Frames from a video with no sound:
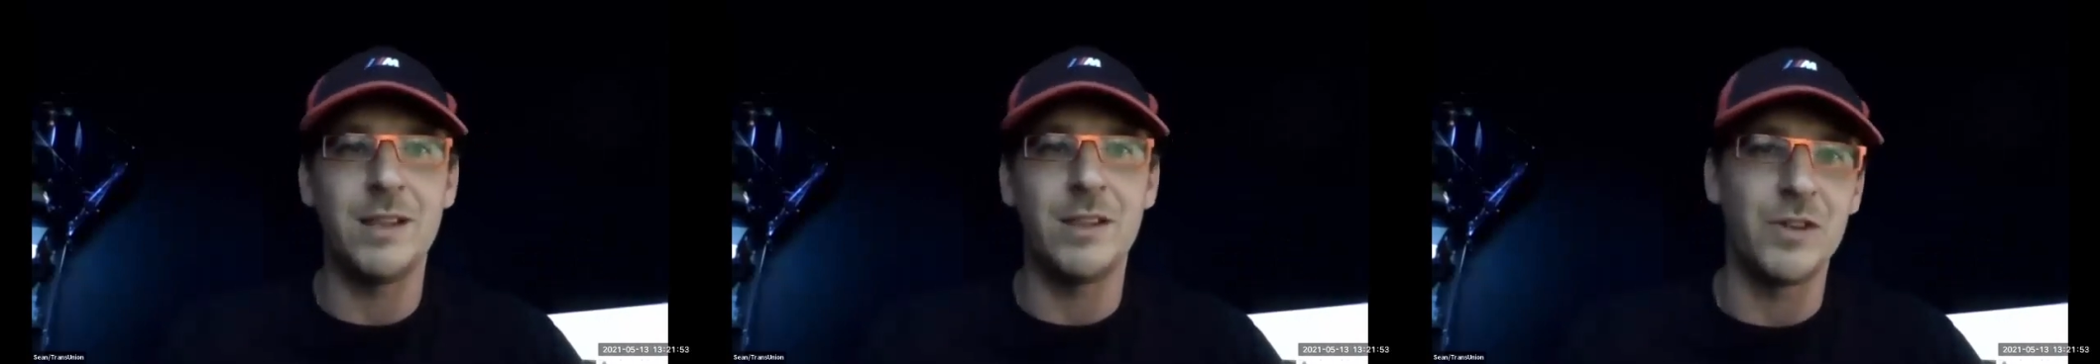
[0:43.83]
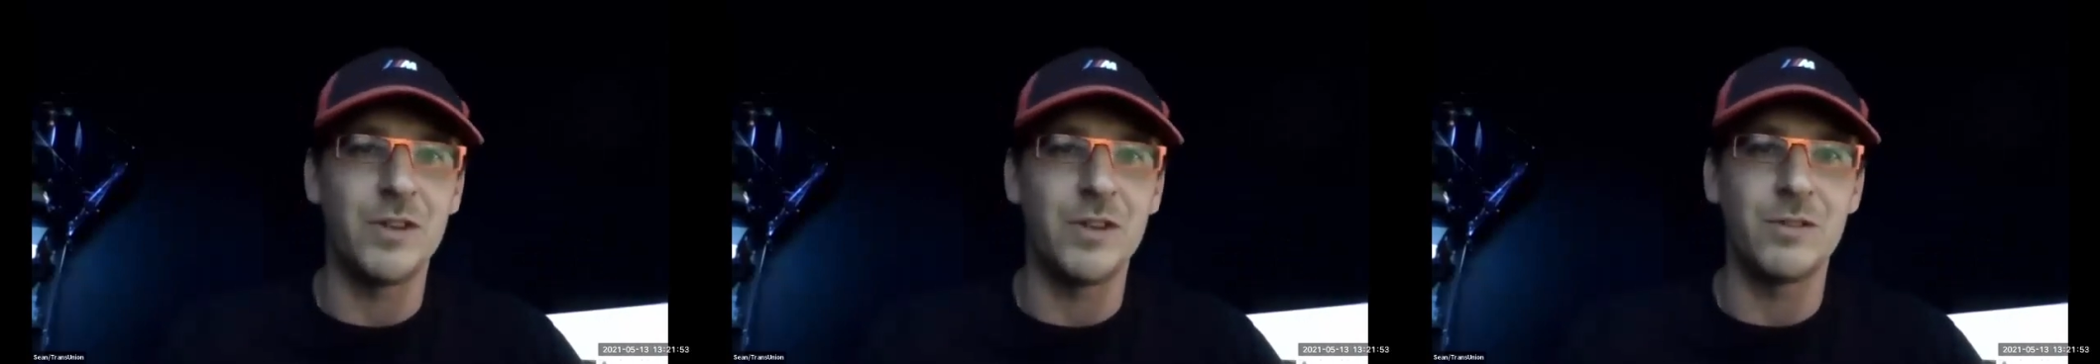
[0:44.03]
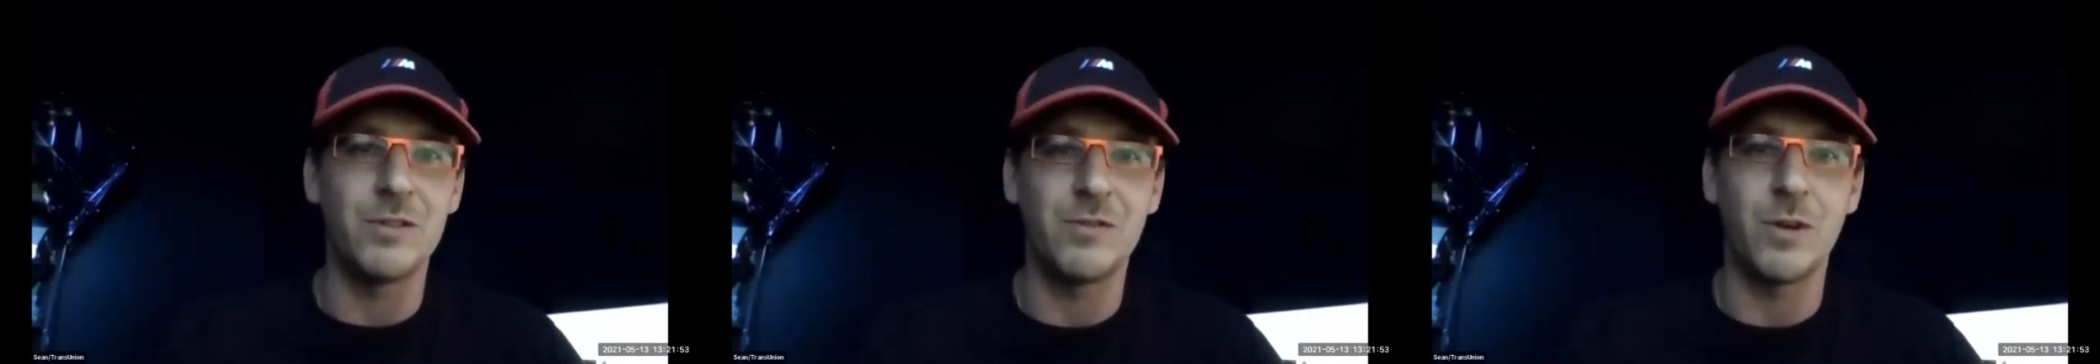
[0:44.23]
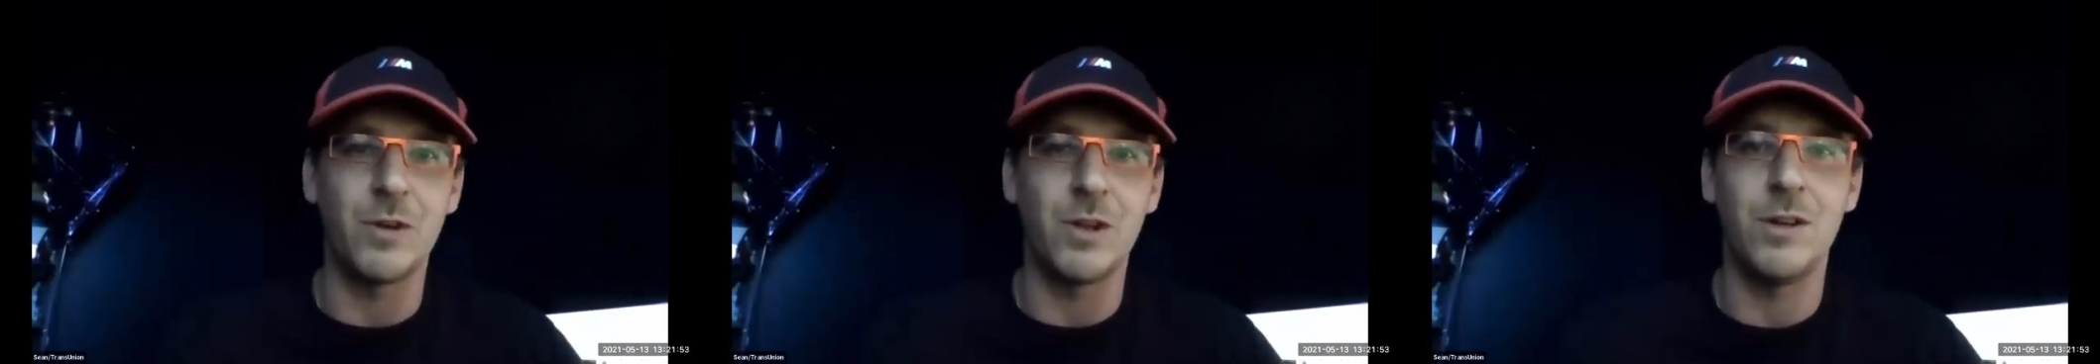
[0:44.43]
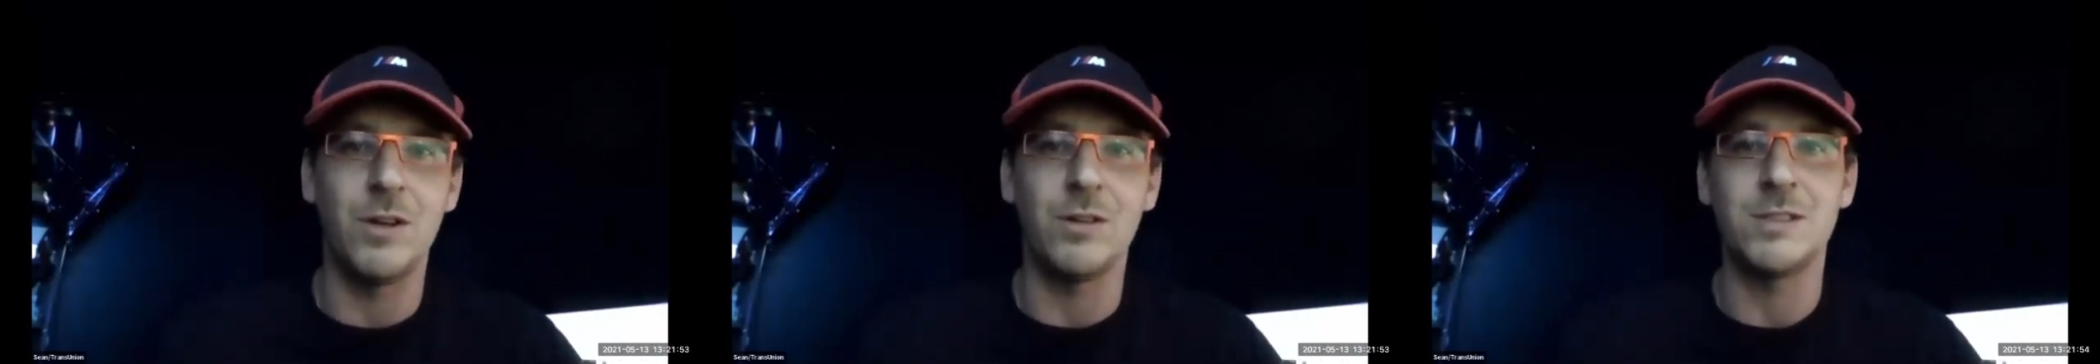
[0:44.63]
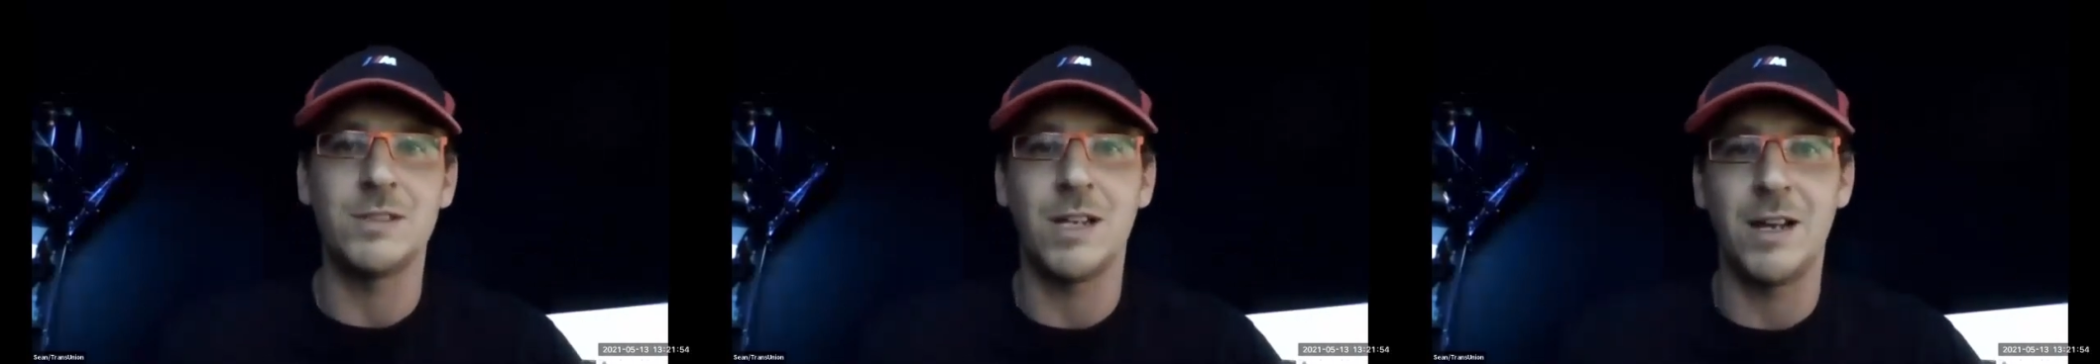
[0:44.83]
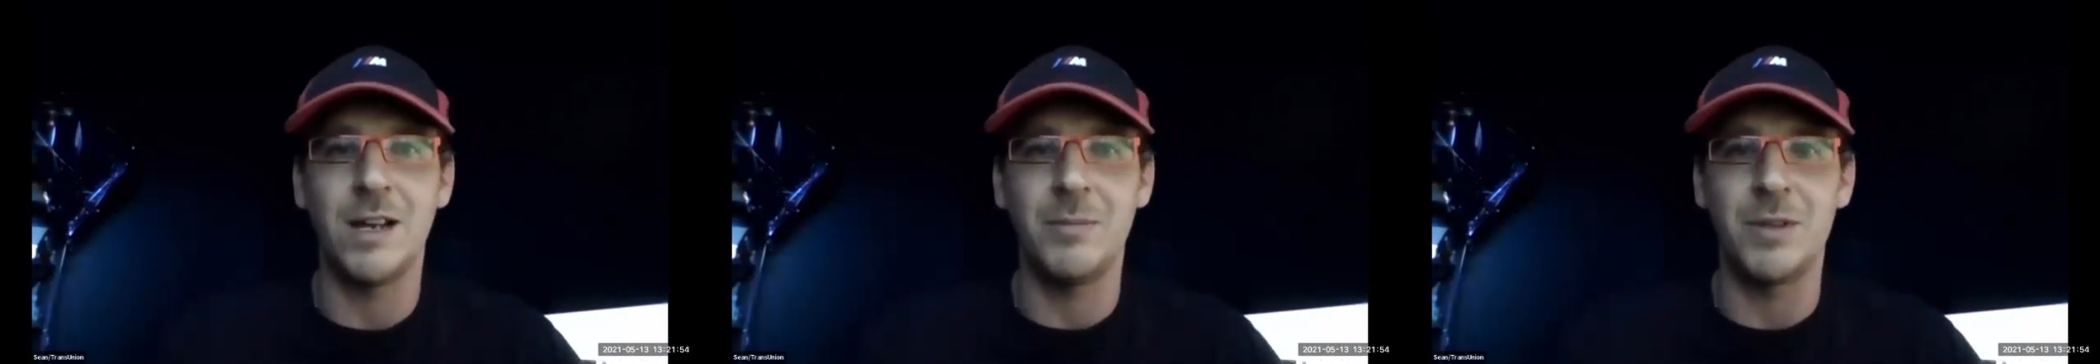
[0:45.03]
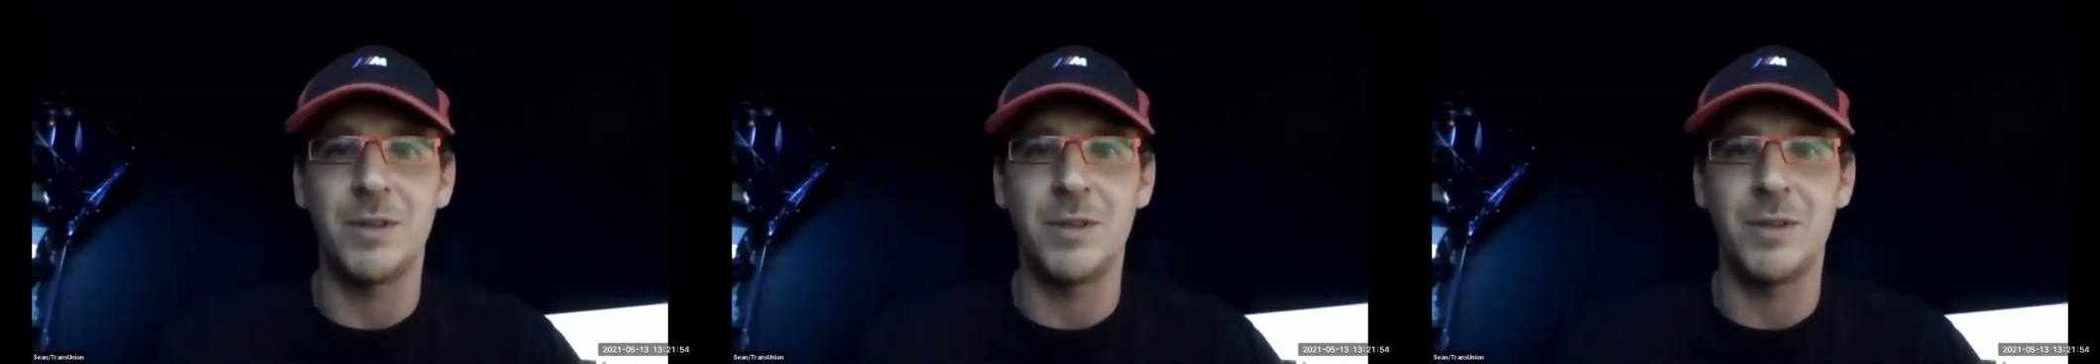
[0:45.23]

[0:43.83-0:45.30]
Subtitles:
the field for a long time,